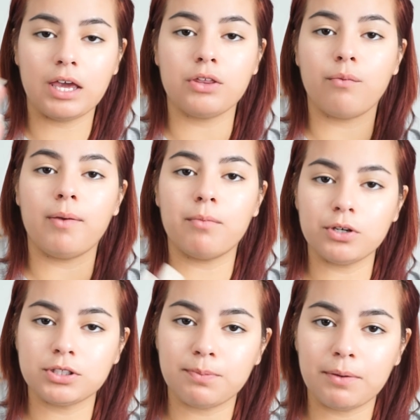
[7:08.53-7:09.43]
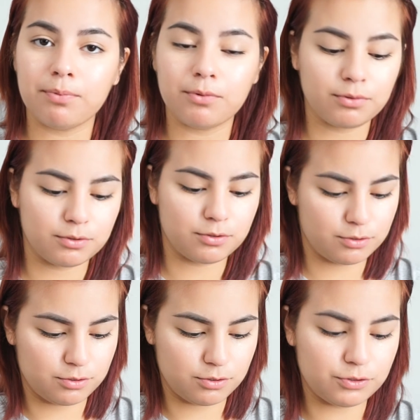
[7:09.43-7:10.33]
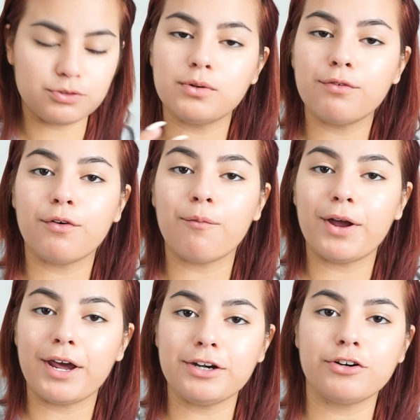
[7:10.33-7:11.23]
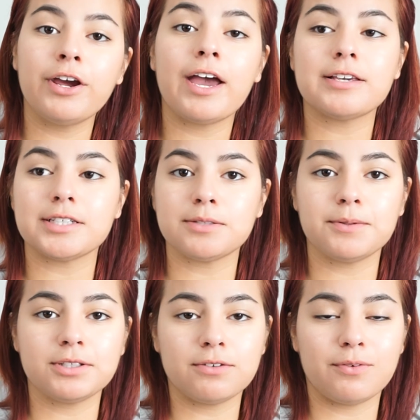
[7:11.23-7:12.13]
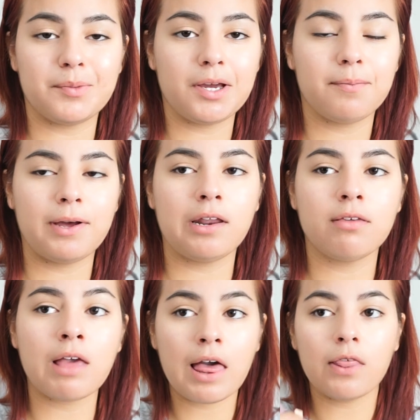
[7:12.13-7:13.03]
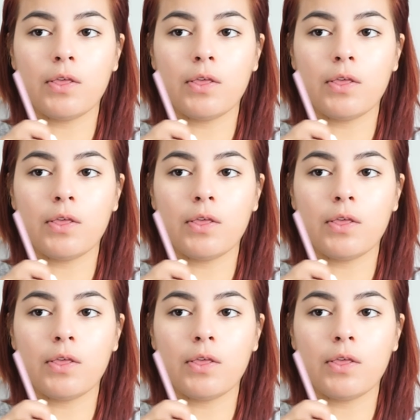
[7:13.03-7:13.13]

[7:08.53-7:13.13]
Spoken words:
and the way most people do it, from what I know as experience of a makeup artist,